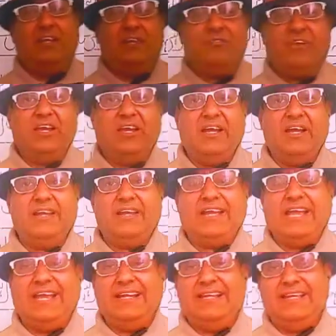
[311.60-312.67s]
Where
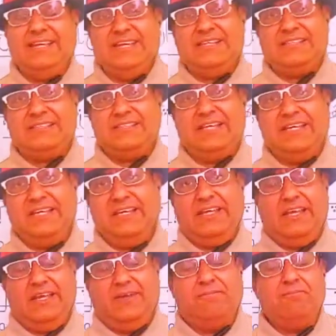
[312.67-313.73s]
Kelly is
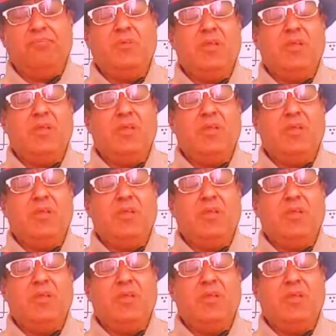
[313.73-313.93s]
singing.